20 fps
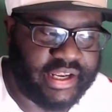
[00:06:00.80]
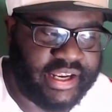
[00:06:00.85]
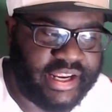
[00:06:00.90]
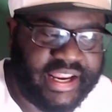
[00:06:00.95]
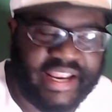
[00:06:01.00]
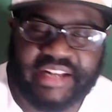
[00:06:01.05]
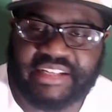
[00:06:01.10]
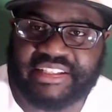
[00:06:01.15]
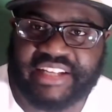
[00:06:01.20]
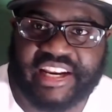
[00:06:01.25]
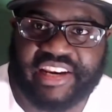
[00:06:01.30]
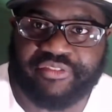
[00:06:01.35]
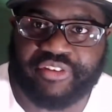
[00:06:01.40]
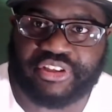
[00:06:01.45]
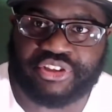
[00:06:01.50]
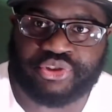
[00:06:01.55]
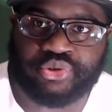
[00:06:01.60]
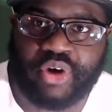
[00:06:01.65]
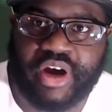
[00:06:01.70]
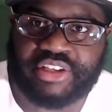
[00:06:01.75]
He didn't
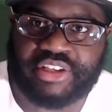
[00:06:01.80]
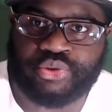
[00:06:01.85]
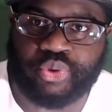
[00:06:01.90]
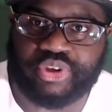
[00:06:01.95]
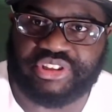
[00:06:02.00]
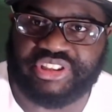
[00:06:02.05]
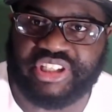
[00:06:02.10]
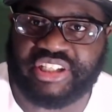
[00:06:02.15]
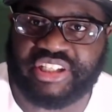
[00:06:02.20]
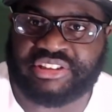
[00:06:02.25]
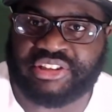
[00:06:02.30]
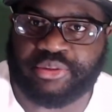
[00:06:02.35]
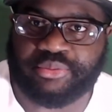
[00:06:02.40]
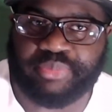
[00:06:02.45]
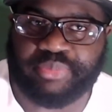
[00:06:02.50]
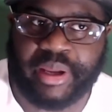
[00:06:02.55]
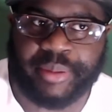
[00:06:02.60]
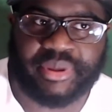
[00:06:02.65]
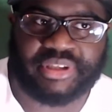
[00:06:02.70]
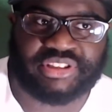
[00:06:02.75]
even try to adjust to
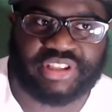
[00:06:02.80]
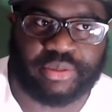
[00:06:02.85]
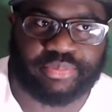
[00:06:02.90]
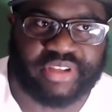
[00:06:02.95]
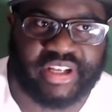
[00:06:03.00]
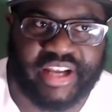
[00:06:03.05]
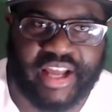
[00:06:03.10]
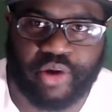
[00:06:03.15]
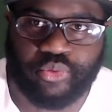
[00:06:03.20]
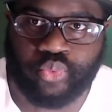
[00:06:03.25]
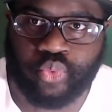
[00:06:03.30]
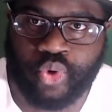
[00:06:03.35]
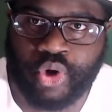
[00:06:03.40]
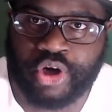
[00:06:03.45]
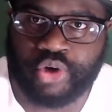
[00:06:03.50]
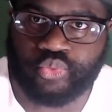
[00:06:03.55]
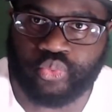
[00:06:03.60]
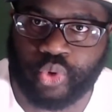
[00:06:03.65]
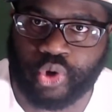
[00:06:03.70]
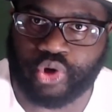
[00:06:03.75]
maybe something that
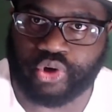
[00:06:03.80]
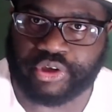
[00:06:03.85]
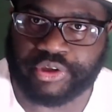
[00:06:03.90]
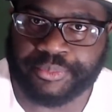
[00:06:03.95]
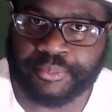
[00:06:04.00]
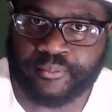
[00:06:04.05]
would work.